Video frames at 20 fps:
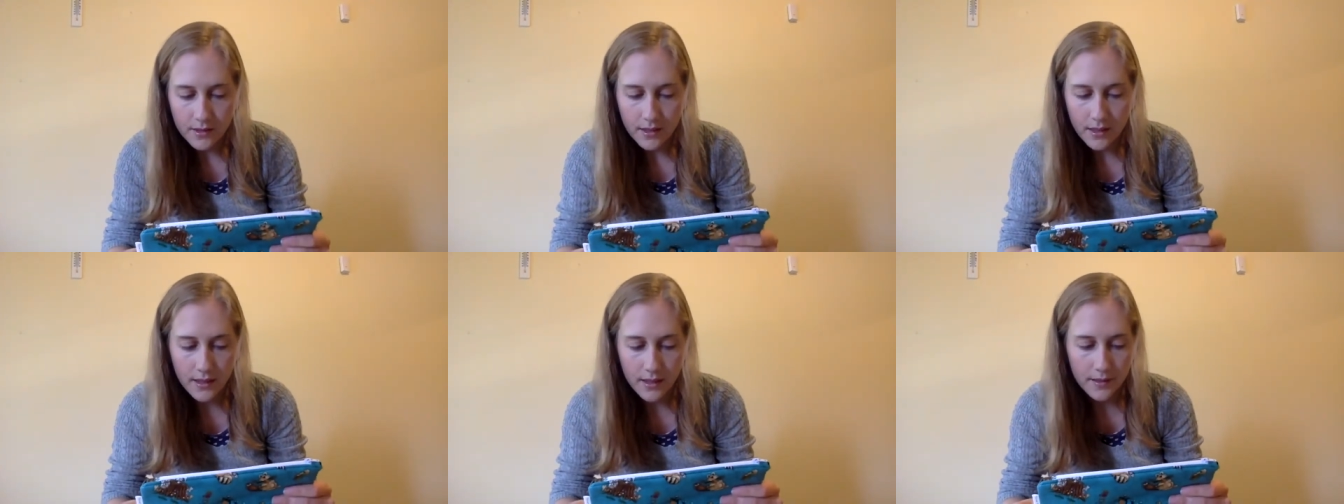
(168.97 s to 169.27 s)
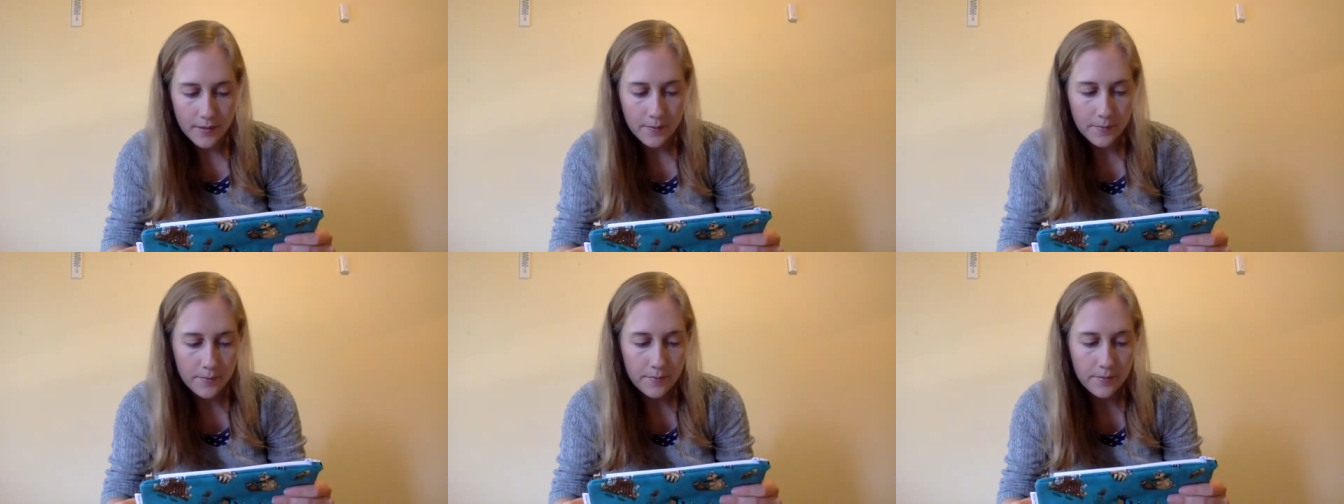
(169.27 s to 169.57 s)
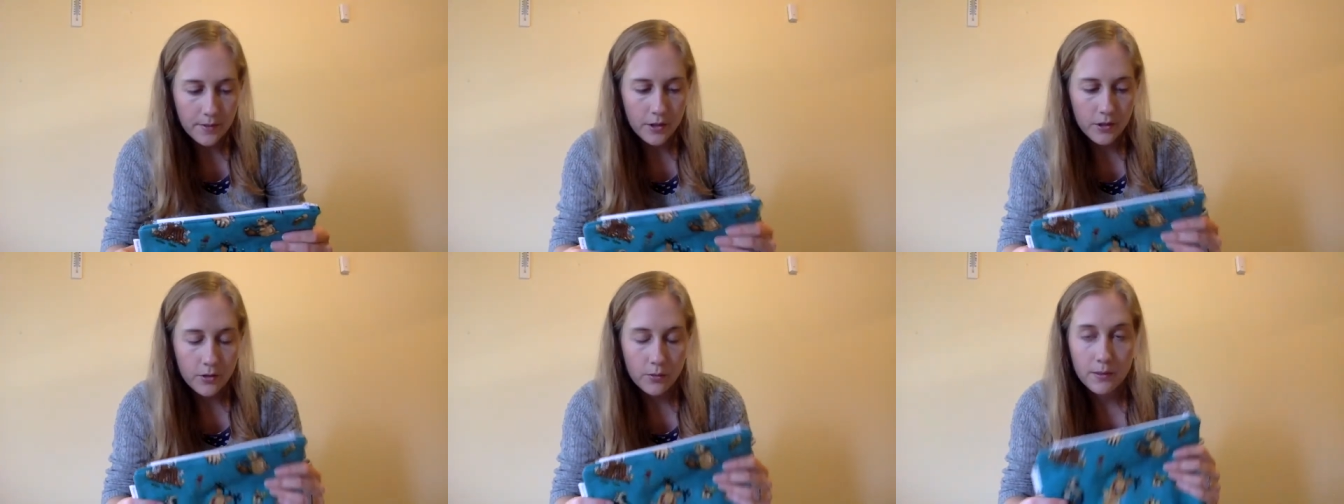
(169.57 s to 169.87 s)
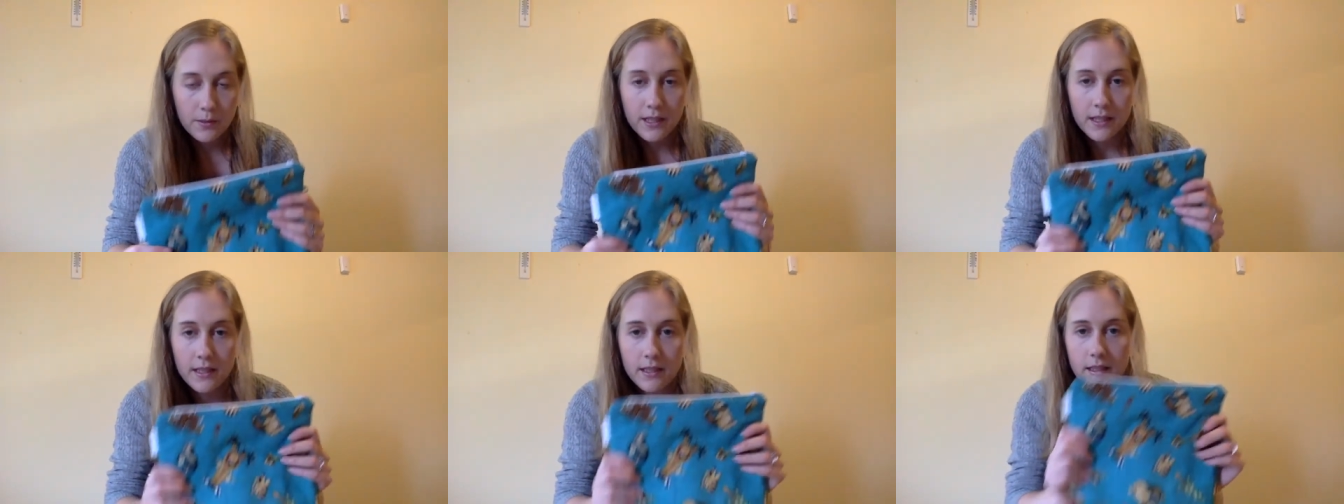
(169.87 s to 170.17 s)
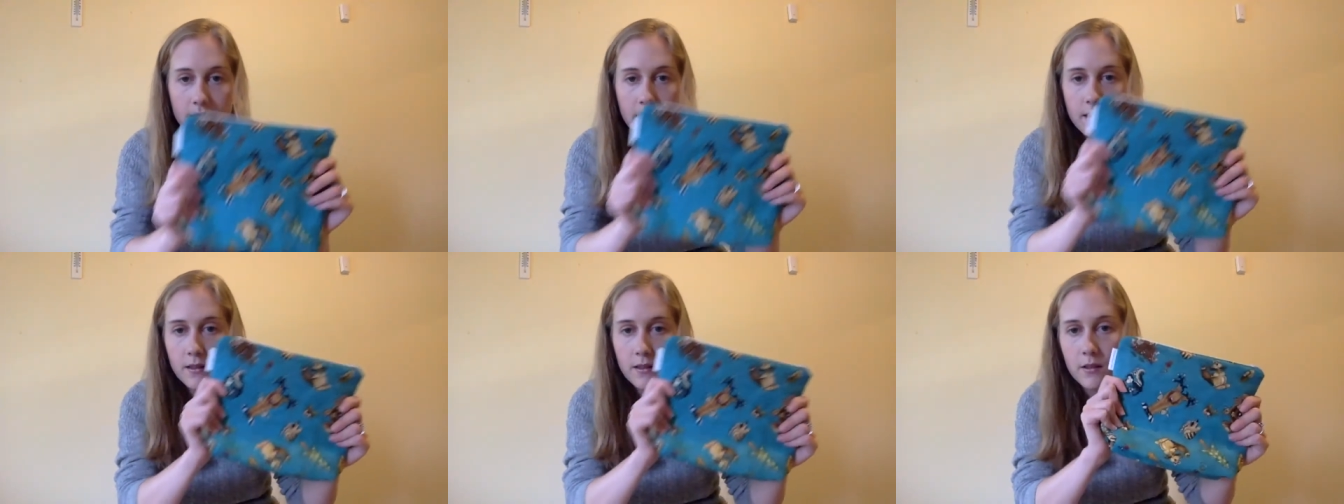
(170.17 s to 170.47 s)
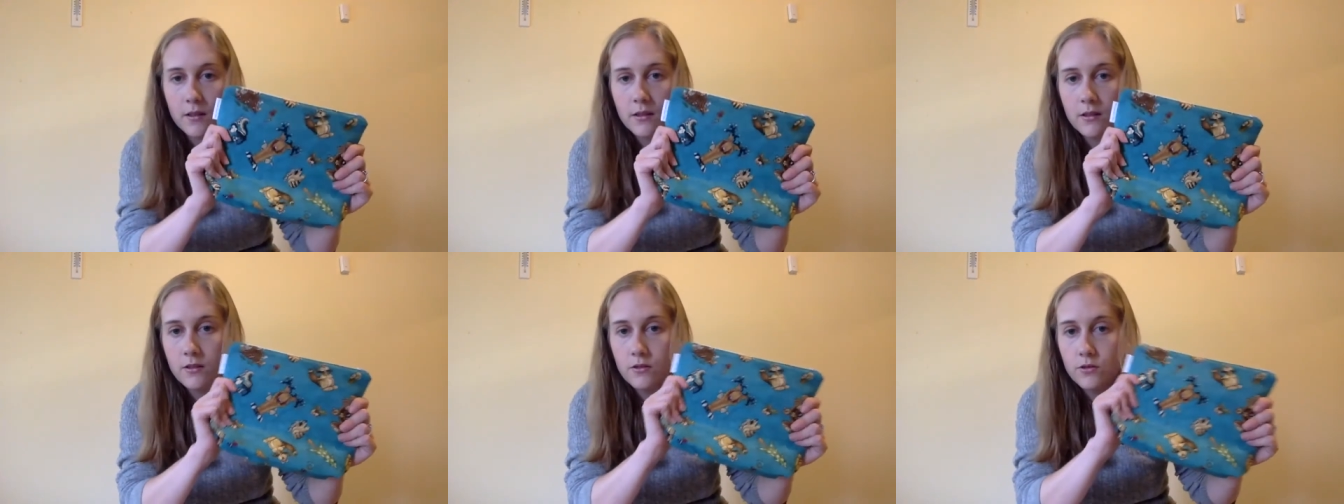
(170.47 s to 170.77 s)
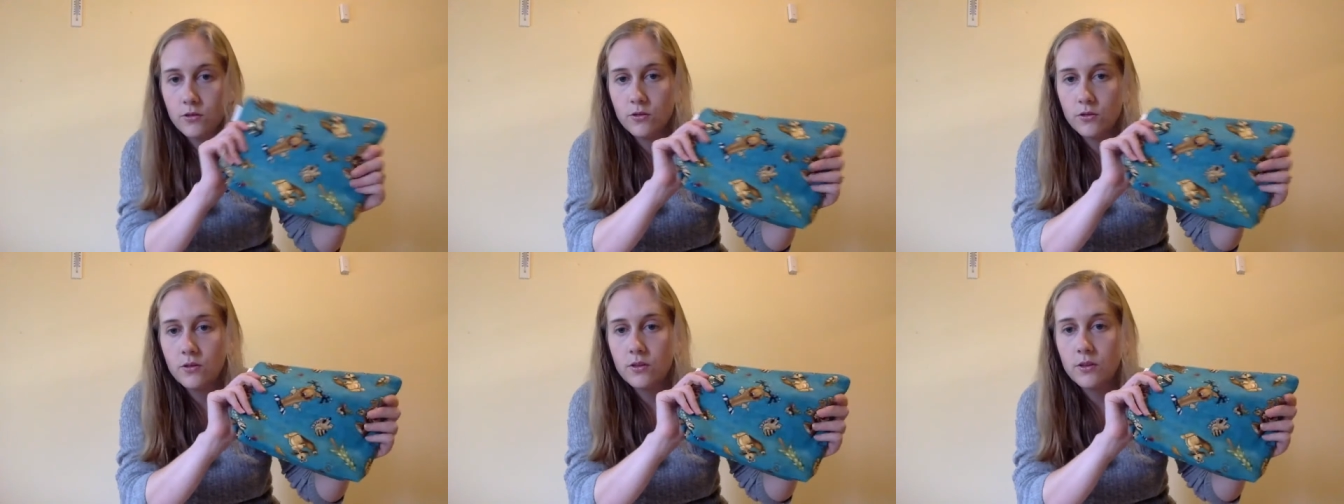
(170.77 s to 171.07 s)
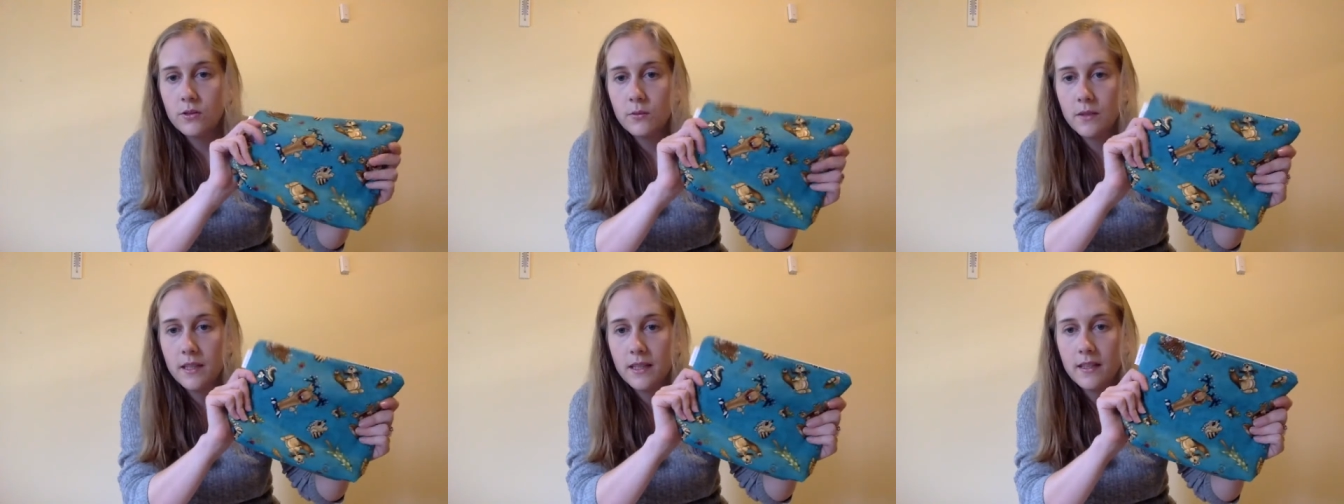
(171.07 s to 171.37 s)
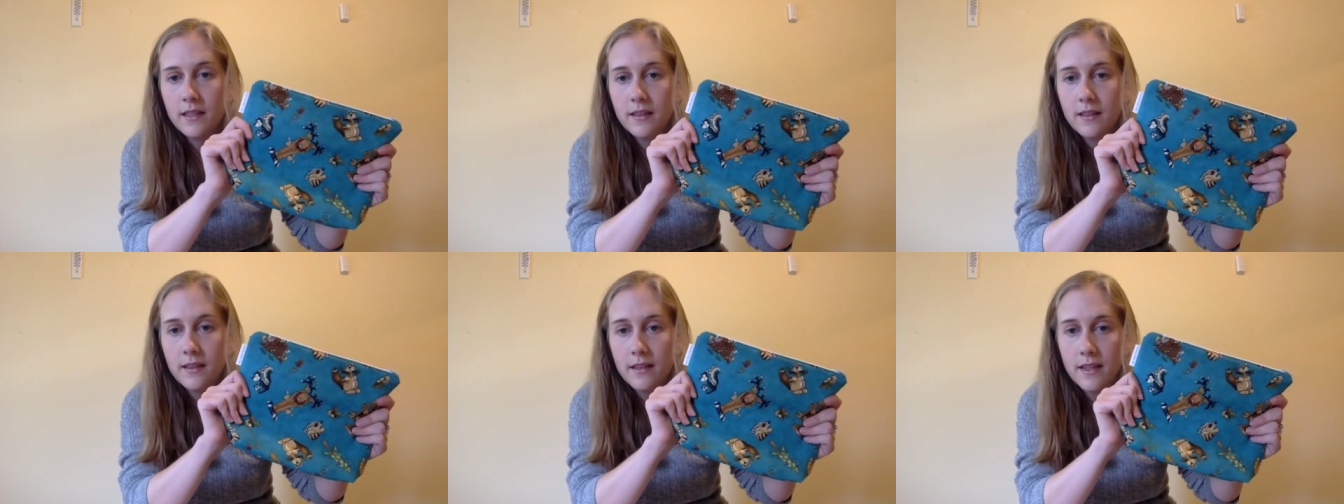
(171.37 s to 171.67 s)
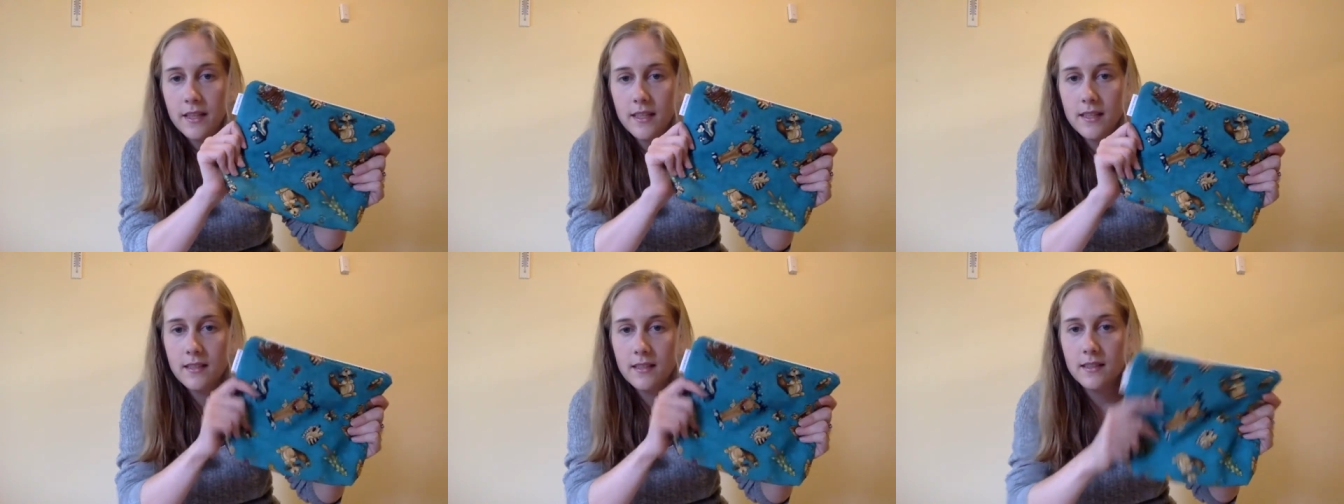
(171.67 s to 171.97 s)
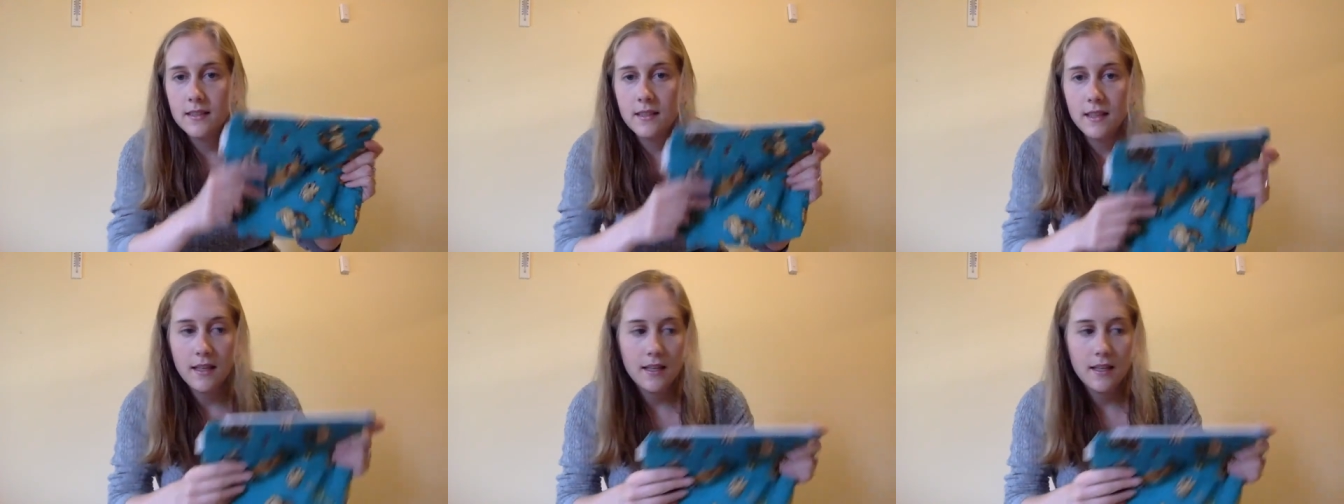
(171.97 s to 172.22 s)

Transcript: um, you'll be in the draw to win this